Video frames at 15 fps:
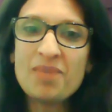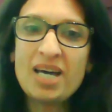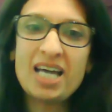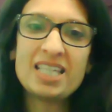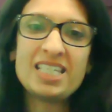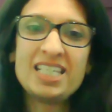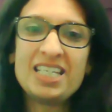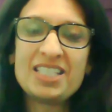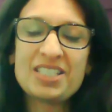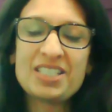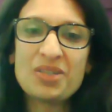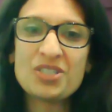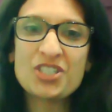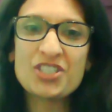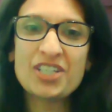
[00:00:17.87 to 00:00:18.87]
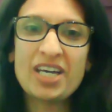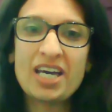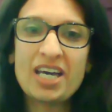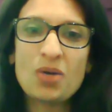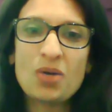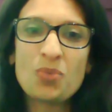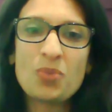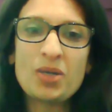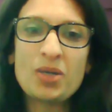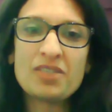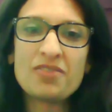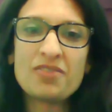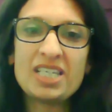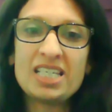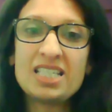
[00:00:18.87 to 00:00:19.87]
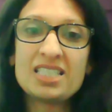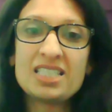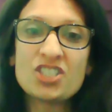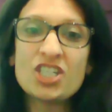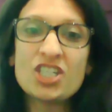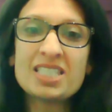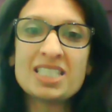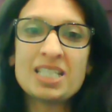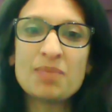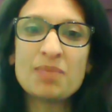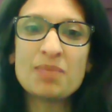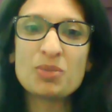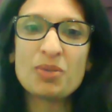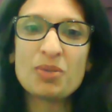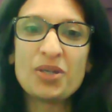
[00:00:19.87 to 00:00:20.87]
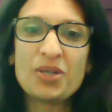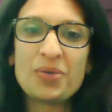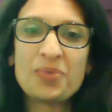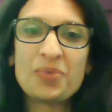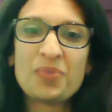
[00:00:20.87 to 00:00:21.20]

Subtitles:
and he's going to share one of his chess tips with you.